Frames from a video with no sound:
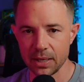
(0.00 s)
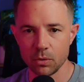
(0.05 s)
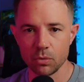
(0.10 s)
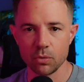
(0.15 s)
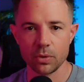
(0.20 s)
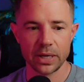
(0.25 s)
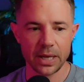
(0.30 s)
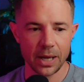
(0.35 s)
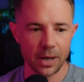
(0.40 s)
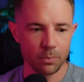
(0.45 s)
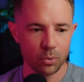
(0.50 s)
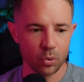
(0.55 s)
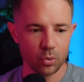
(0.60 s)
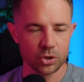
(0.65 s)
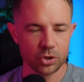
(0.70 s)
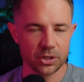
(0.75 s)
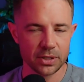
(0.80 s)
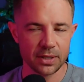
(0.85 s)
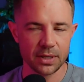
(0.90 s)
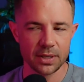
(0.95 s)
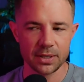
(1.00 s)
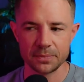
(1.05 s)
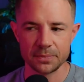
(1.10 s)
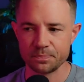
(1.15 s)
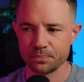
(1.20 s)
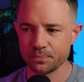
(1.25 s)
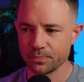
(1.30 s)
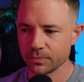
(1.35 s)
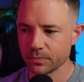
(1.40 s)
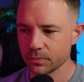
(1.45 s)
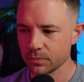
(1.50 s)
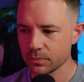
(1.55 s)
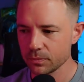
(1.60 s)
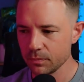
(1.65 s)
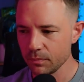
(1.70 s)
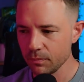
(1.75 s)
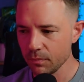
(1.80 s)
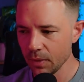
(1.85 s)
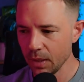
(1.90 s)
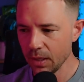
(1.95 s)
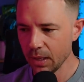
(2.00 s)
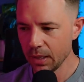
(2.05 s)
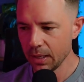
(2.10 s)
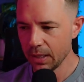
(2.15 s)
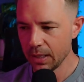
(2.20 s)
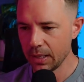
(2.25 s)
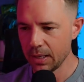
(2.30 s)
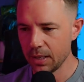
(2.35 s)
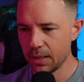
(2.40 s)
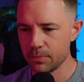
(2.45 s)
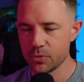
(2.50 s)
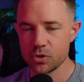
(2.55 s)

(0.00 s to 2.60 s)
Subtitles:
Oh, and get a portion of that.